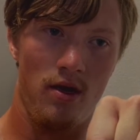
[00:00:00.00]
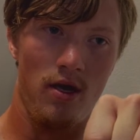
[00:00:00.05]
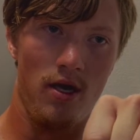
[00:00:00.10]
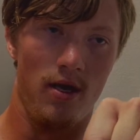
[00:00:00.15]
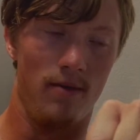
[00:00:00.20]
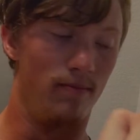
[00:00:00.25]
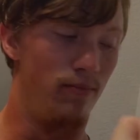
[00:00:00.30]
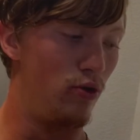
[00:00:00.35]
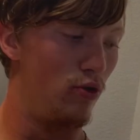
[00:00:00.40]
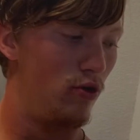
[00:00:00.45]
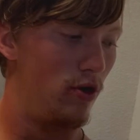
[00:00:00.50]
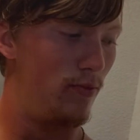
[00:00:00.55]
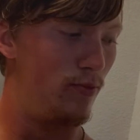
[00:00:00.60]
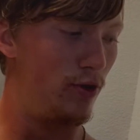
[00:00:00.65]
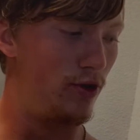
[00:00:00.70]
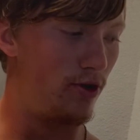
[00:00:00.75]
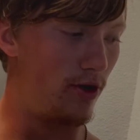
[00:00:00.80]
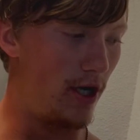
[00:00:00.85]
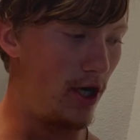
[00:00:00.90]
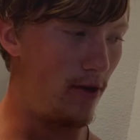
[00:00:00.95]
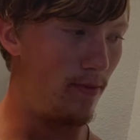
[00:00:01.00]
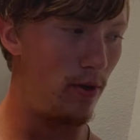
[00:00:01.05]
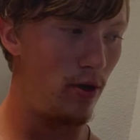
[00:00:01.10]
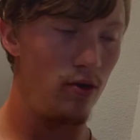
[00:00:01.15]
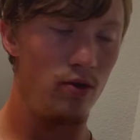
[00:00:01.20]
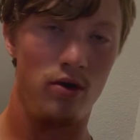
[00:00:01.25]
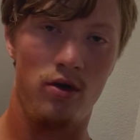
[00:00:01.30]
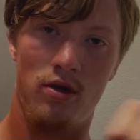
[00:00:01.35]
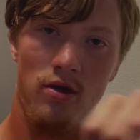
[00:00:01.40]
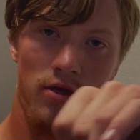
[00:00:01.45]
and pull up with your
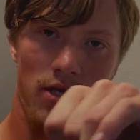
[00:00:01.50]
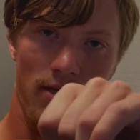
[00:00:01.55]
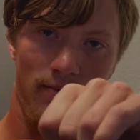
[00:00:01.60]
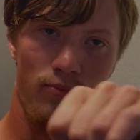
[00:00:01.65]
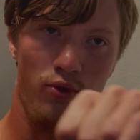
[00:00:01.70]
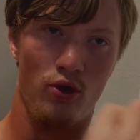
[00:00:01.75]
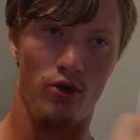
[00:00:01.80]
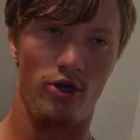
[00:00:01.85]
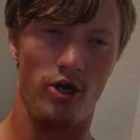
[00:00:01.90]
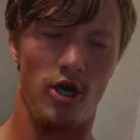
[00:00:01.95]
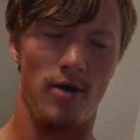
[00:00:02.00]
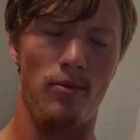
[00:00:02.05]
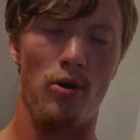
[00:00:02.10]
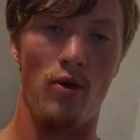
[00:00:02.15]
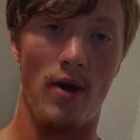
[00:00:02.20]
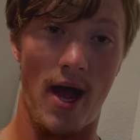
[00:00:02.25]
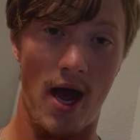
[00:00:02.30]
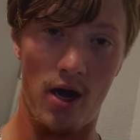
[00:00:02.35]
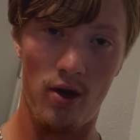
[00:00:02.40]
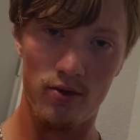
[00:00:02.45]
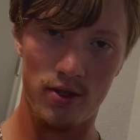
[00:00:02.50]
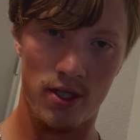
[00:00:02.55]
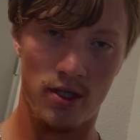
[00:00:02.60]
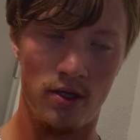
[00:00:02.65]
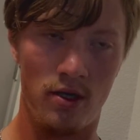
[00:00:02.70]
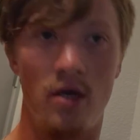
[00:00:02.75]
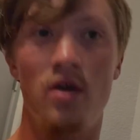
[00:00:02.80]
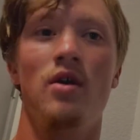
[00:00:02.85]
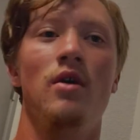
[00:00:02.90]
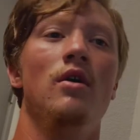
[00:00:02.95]
elbow, like pull your elbow out,
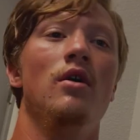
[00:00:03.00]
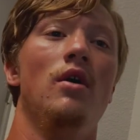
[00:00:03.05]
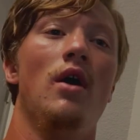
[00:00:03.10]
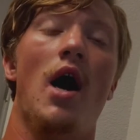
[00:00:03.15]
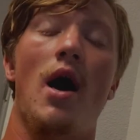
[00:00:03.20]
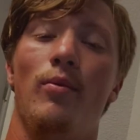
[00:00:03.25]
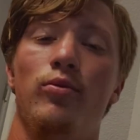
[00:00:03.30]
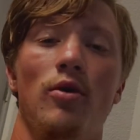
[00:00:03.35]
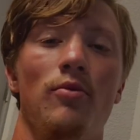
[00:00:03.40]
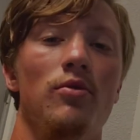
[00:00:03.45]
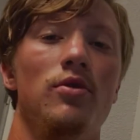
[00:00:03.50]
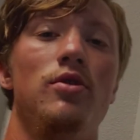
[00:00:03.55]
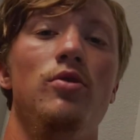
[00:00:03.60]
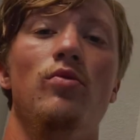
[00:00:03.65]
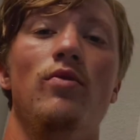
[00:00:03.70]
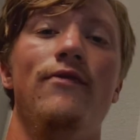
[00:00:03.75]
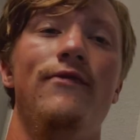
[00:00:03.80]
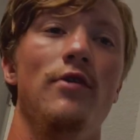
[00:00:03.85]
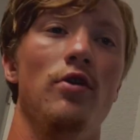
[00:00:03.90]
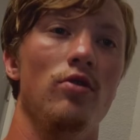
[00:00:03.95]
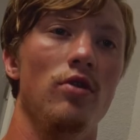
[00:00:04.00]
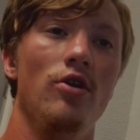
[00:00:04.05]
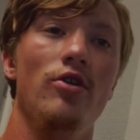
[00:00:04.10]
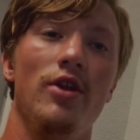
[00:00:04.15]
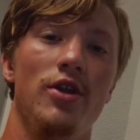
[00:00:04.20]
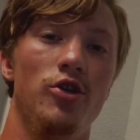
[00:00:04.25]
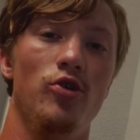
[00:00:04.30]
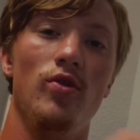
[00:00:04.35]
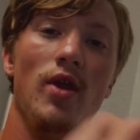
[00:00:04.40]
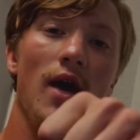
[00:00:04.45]
I promise you will feel,
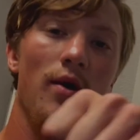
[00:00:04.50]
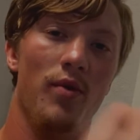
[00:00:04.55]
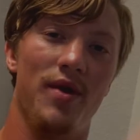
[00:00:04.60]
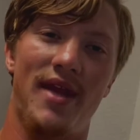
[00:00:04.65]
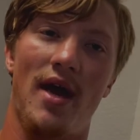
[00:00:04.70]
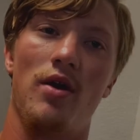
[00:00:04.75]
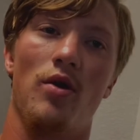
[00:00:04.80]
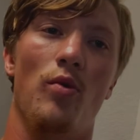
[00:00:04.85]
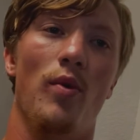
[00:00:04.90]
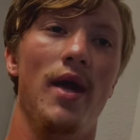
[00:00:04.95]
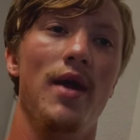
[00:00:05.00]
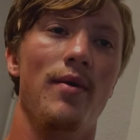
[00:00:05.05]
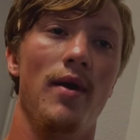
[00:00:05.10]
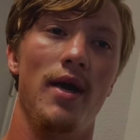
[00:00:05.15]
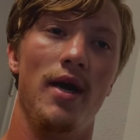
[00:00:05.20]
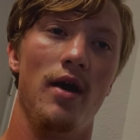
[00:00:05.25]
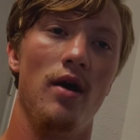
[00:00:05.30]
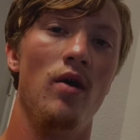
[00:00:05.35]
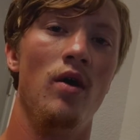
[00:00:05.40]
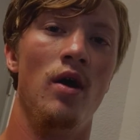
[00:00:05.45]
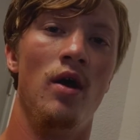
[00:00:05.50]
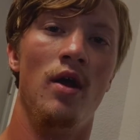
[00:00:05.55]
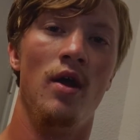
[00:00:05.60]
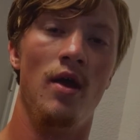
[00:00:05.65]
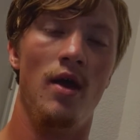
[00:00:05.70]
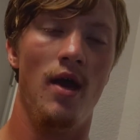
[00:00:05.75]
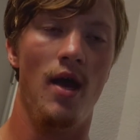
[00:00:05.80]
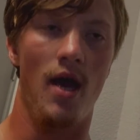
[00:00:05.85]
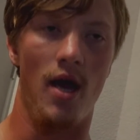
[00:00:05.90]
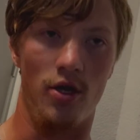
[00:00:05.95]
literally do that without a weight right now,
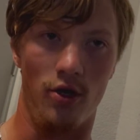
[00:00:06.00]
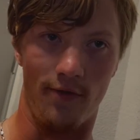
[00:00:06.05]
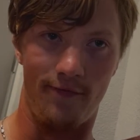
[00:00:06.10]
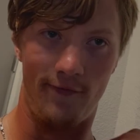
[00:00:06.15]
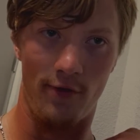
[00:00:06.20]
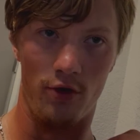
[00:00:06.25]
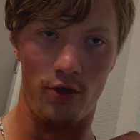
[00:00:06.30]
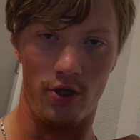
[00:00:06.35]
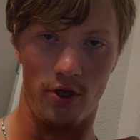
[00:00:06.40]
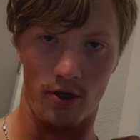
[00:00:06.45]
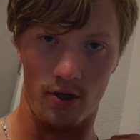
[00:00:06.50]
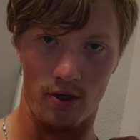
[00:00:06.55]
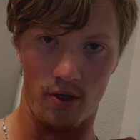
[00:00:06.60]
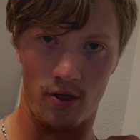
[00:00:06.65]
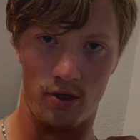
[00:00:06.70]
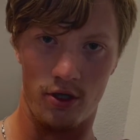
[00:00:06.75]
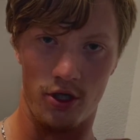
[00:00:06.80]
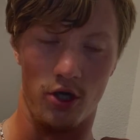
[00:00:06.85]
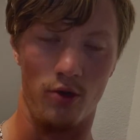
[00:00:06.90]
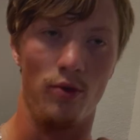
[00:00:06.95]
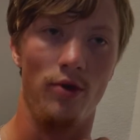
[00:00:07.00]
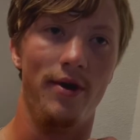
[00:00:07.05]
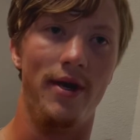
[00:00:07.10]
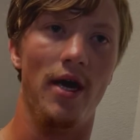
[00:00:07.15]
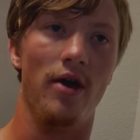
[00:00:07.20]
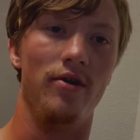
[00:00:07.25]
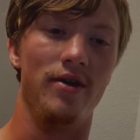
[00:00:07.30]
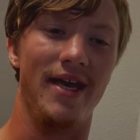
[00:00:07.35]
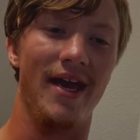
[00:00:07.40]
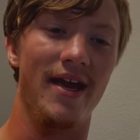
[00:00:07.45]
and you'll feel your real
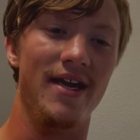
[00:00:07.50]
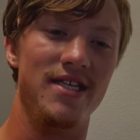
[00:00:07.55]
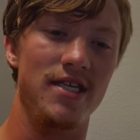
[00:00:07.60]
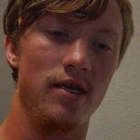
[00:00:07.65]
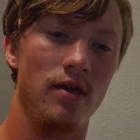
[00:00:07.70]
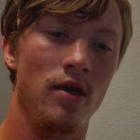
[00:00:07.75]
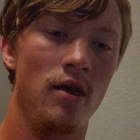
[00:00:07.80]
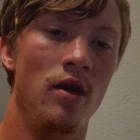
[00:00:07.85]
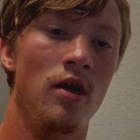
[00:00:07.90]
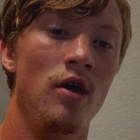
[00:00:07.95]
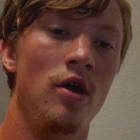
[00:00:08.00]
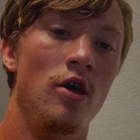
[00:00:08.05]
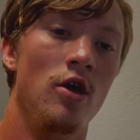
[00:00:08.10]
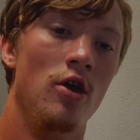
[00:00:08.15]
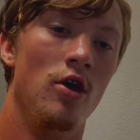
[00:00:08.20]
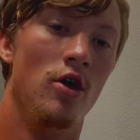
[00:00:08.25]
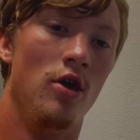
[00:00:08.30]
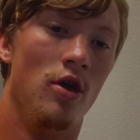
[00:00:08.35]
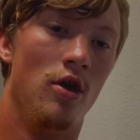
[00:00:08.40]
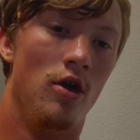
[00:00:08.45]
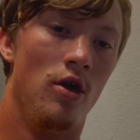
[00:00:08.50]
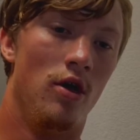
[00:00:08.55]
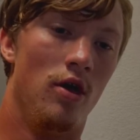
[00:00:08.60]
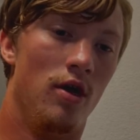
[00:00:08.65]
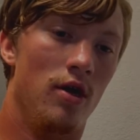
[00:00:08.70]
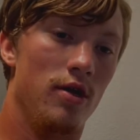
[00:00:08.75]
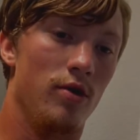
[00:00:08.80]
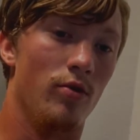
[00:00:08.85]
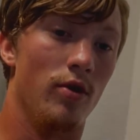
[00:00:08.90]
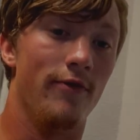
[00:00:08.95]
delt engaging.
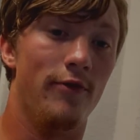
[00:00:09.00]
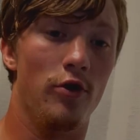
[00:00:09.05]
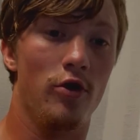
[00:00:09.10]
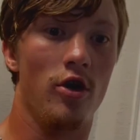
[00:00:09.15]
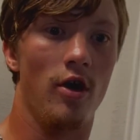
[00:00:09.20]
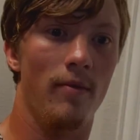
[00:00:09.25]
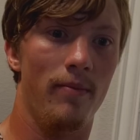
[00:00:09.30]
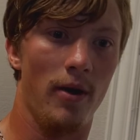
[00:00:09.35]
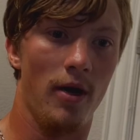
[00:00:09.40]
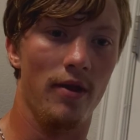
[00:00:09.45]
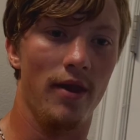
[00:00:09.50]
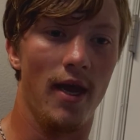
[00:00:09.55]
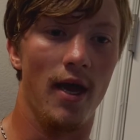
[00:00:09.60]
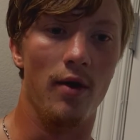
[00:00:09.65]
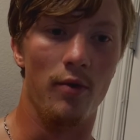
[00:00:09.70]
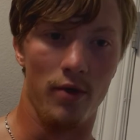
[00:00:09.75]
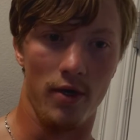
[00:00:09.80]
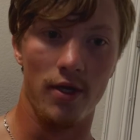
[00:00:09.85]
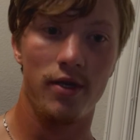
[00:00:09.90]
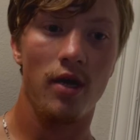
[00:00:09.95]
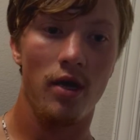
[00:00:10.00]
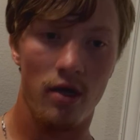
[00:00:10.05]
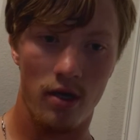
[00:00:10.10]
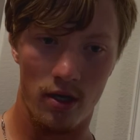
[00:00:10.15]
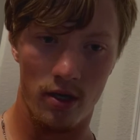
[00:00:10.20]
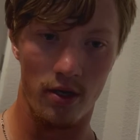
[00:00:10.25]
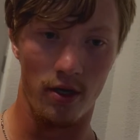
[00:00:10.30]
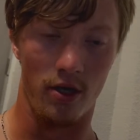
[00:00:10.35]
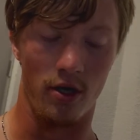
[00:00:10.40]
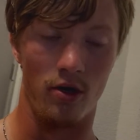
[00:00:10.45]
So whenever you compound that with,
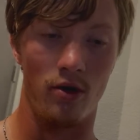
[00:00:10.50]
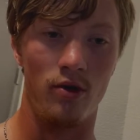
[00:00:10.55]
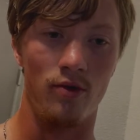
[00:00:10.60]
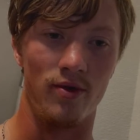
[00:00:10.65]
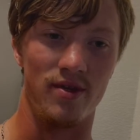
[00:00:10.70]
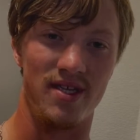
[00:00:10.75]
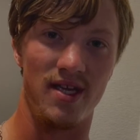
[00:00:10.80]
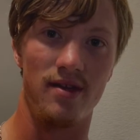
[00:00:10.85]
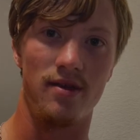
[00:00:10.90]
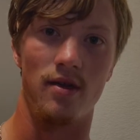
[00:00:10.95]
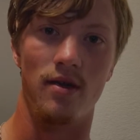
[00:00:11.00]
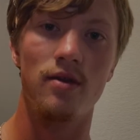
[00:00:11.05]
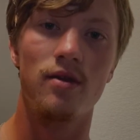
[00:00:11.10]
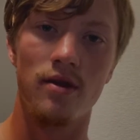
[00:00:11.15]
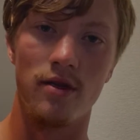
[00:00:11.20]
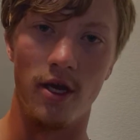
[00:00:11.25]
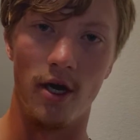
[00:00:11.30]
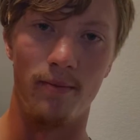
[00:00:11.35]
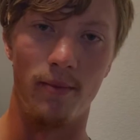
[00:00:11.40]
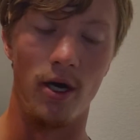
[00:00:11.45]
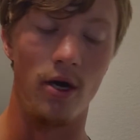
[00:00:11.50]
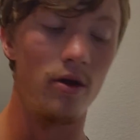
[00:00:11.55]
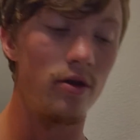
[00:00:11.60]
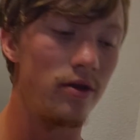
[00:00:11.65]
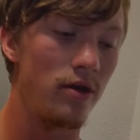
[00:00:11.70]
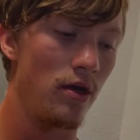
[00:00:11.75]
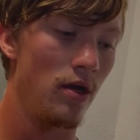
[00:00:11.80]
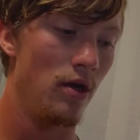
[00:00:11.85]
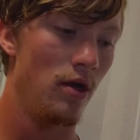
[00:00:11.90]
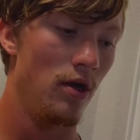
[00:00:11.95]
you know, resistance,
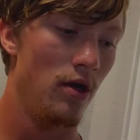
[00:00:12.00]
dumbbells,